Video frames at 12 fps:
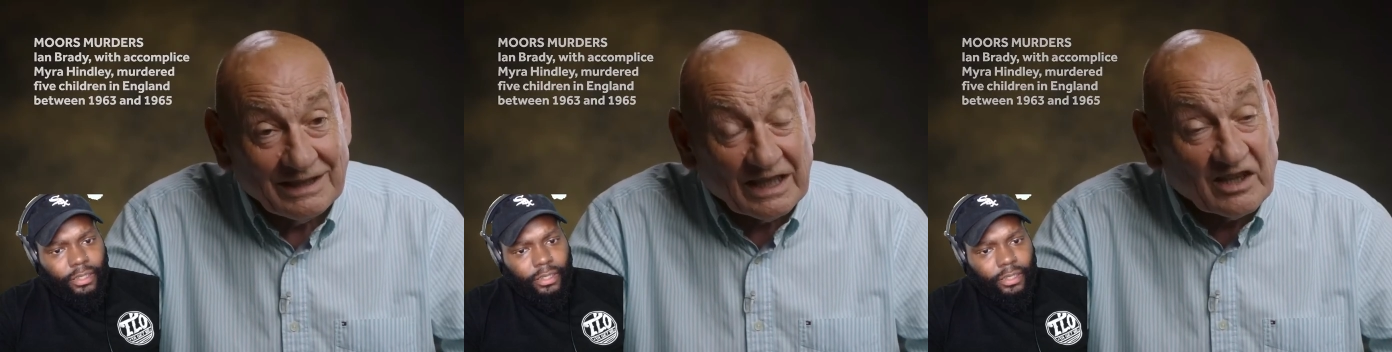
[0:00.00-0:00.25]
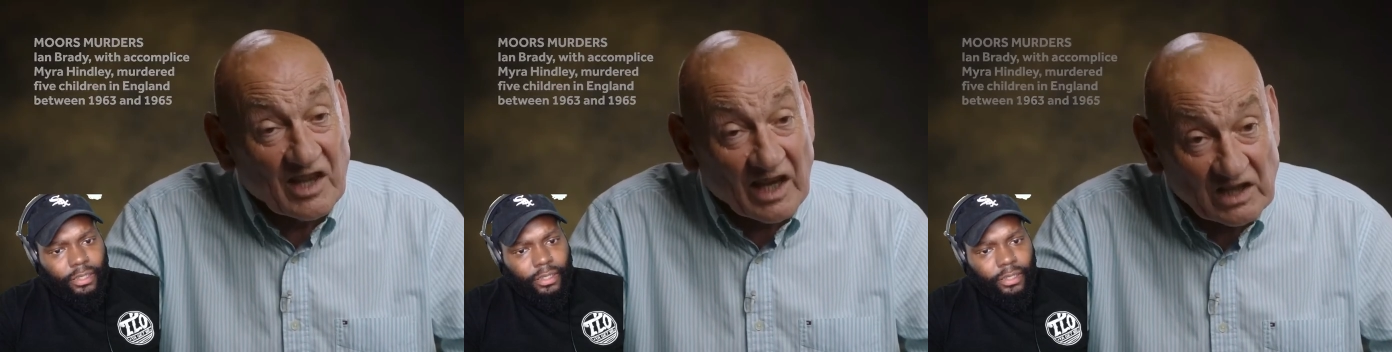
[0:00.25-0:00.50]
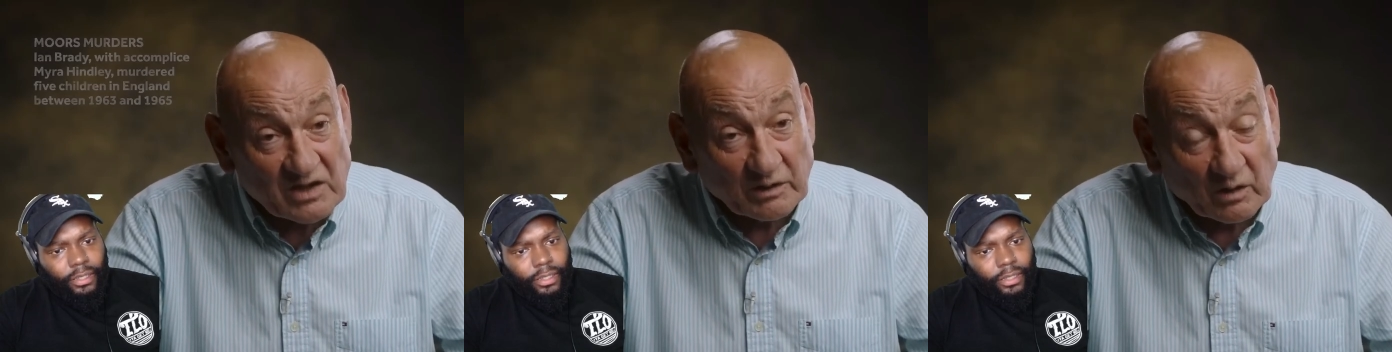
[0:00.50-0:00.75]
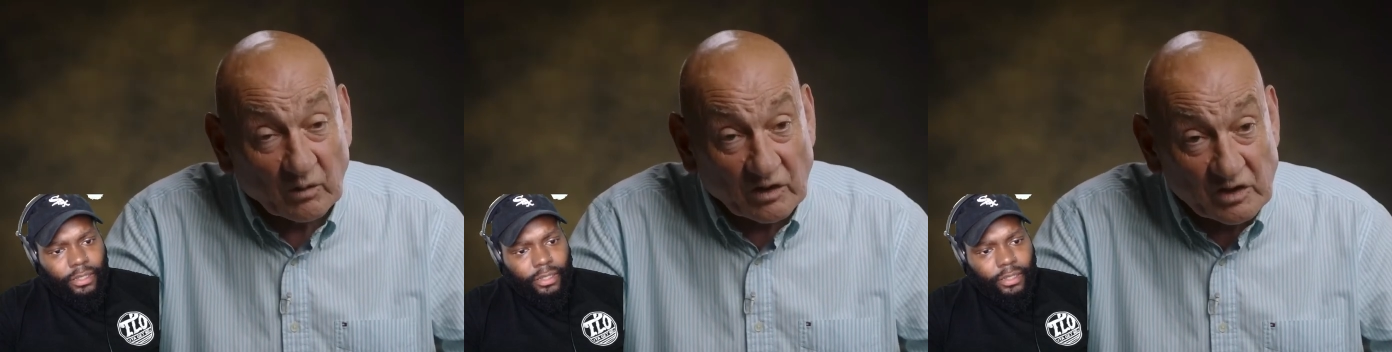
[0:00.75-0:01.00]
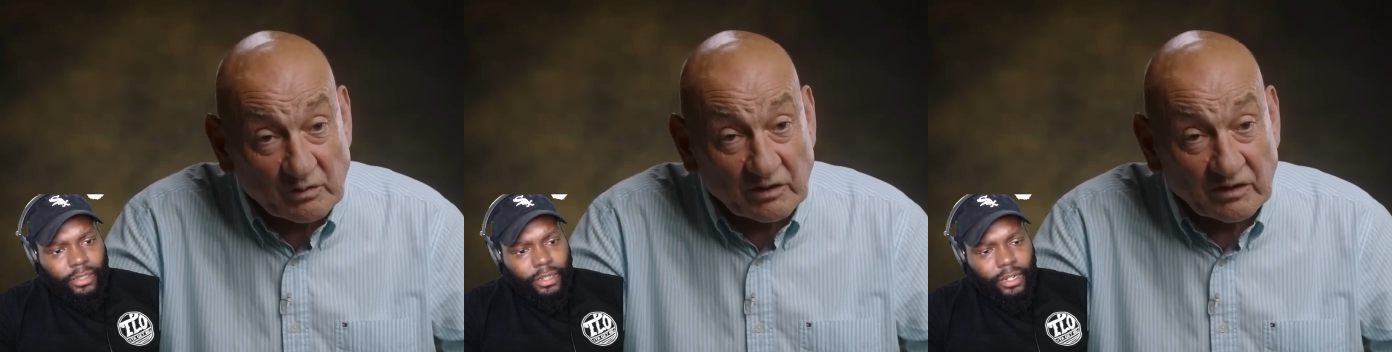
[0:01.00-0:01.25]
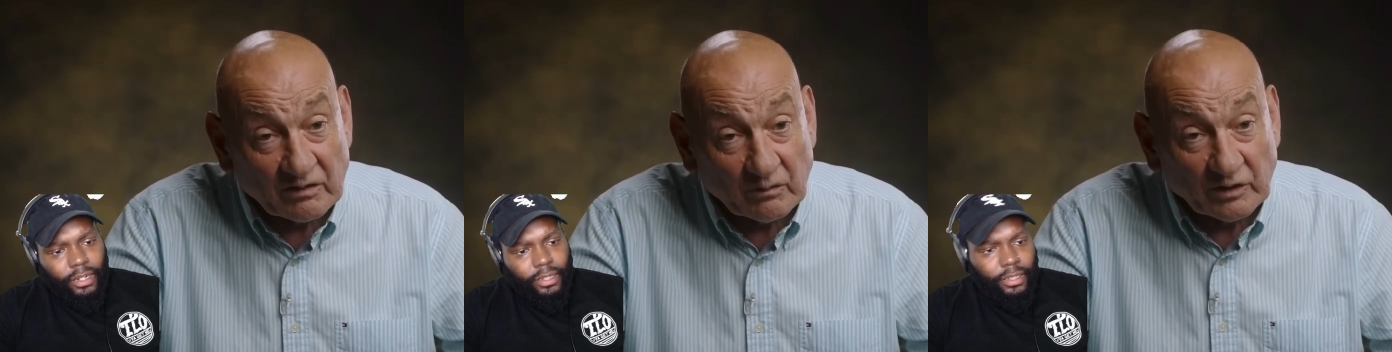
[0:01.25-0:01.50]
Speaker 1: And that's what it was
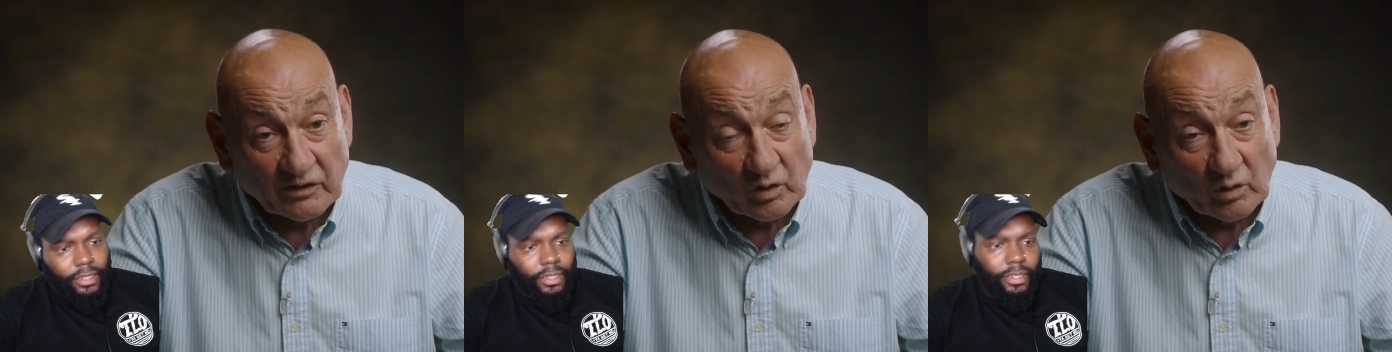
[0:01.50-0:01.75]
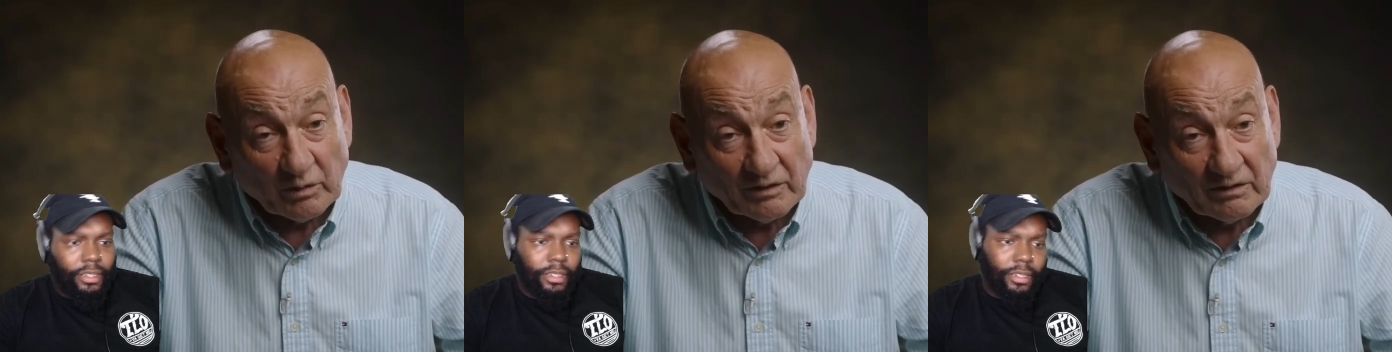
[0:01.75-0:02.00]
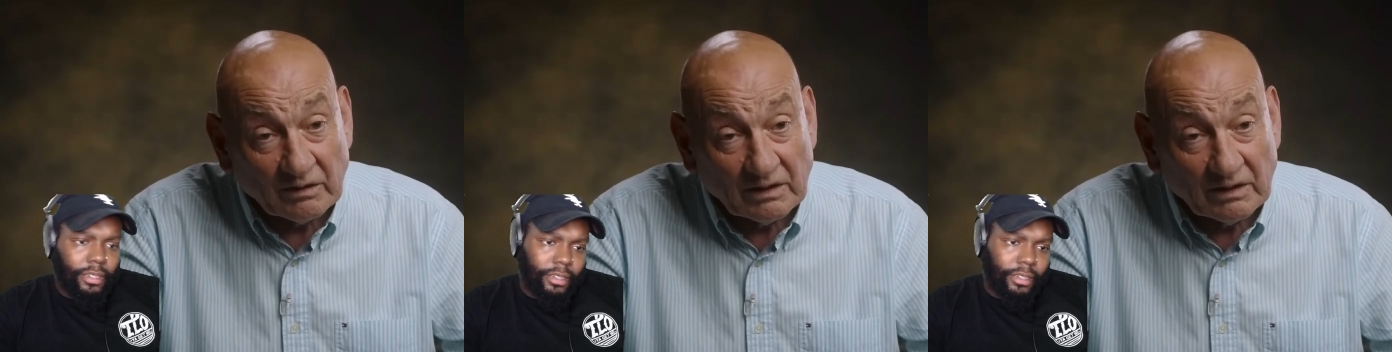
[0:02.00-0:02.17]
with, with Tobin.